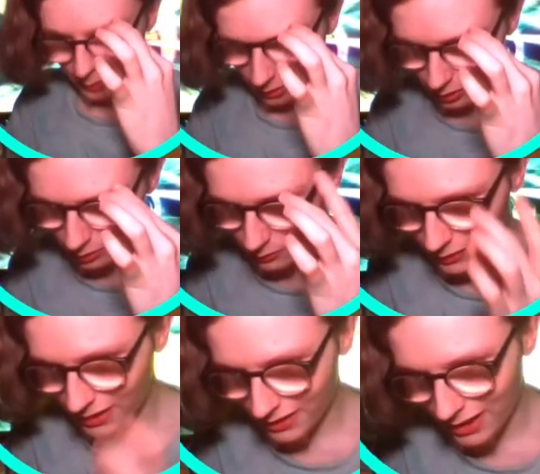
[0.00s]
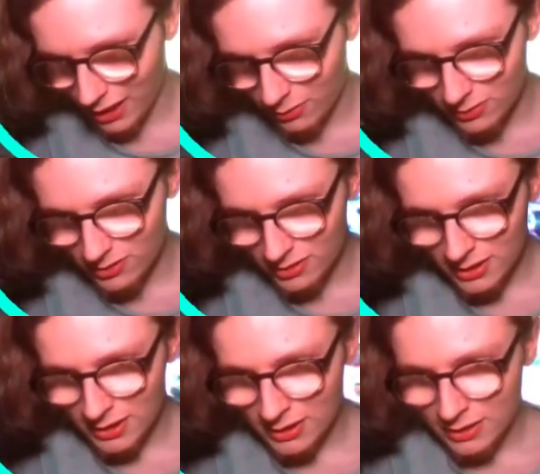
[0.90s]
My heart right now is
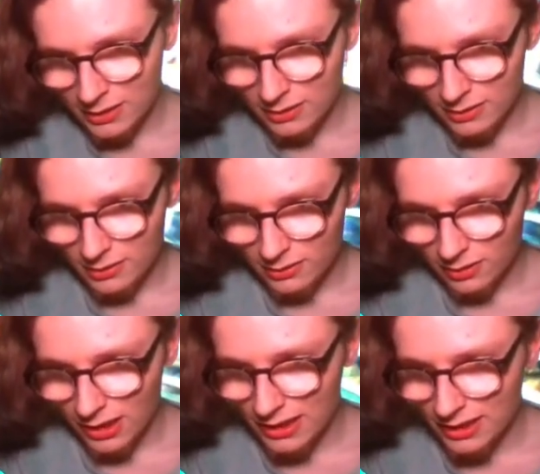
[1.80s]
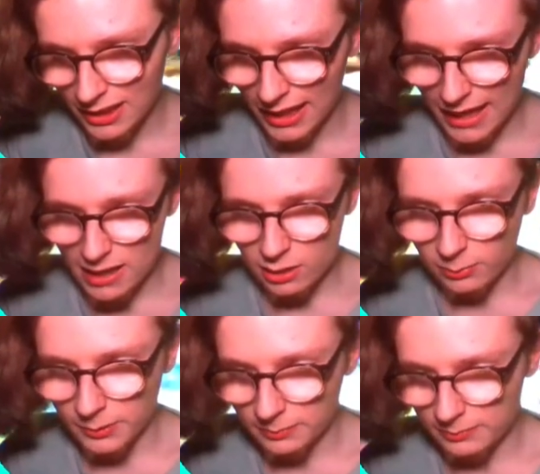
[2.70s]
like an
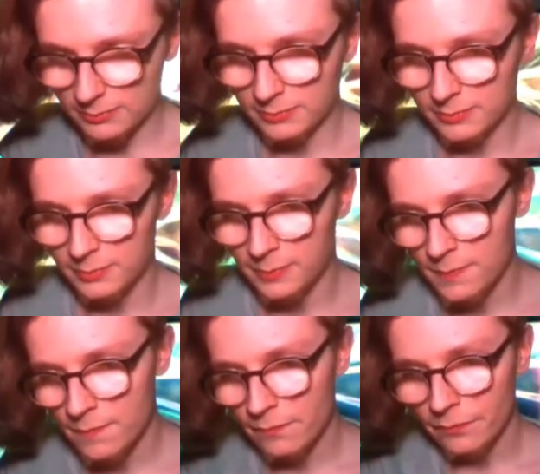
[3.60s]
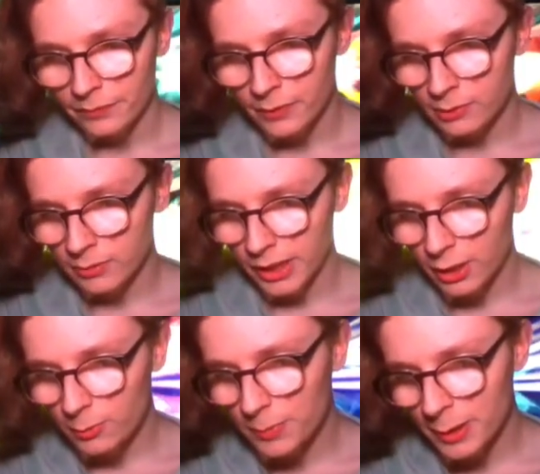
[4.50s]
album. When
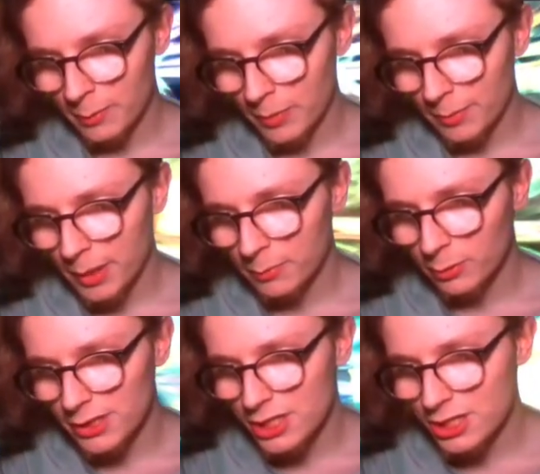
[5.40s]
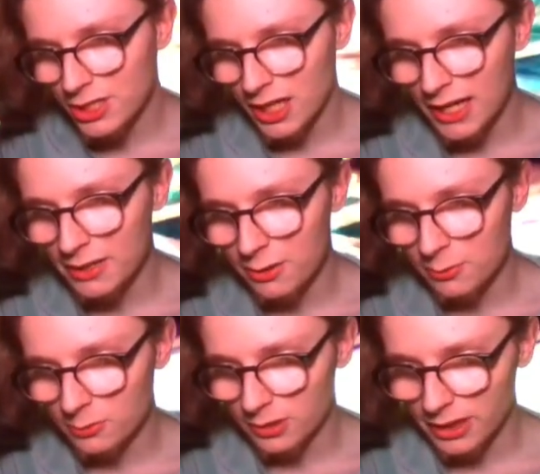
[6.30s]
I open it, my memories shine
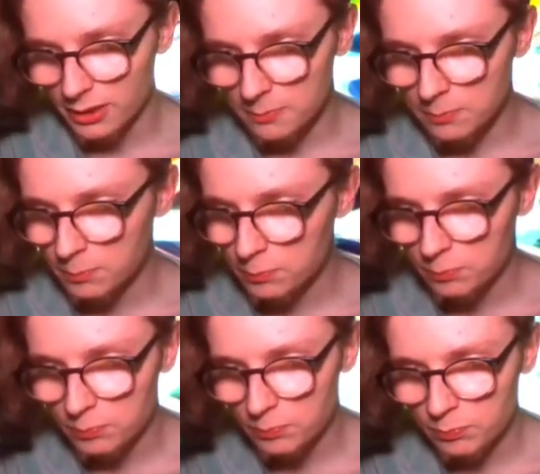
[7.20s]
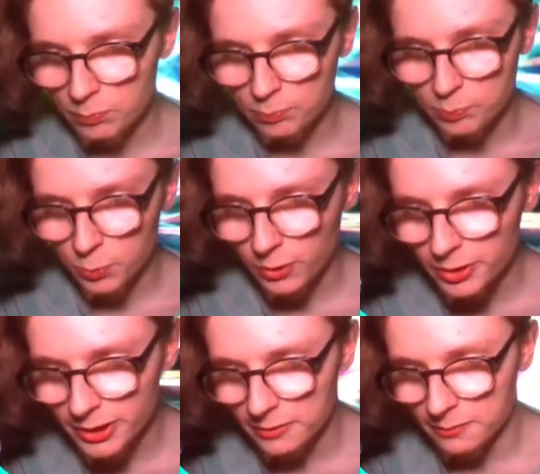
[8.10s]
through like a
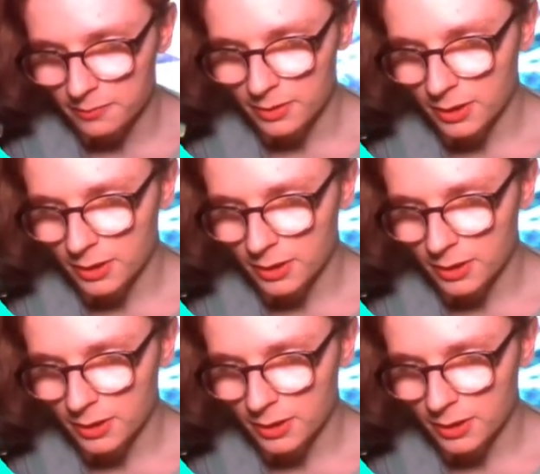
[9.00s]
brilliant...